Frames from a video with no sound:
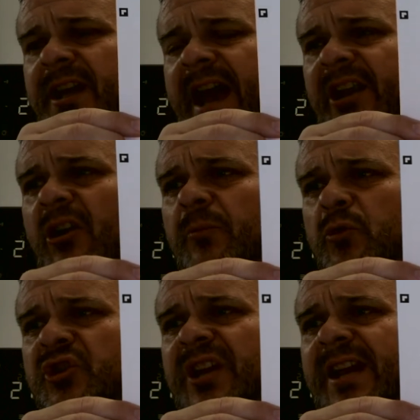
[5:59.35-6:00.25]
And I will
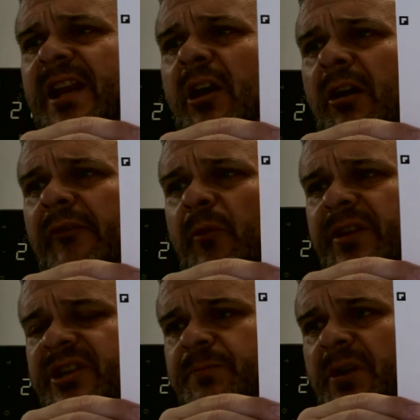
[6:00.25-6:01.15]
stay live when
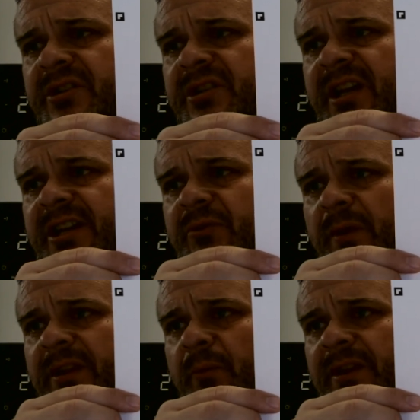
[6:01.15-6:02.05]
this presentation,
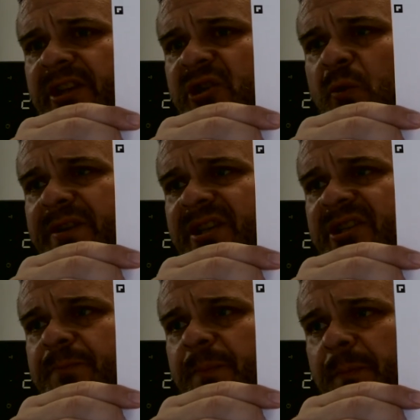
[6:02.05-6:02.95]
when when this quiz
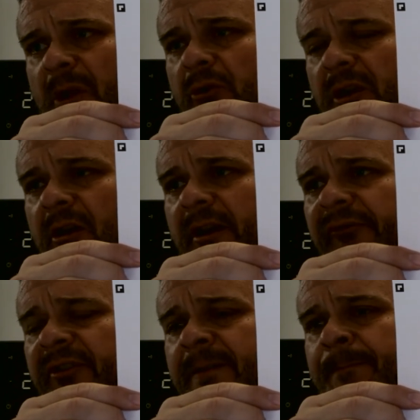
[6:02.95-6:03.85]
is gone
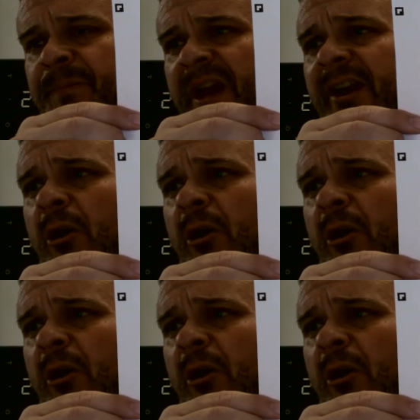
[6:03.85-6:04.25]
live, and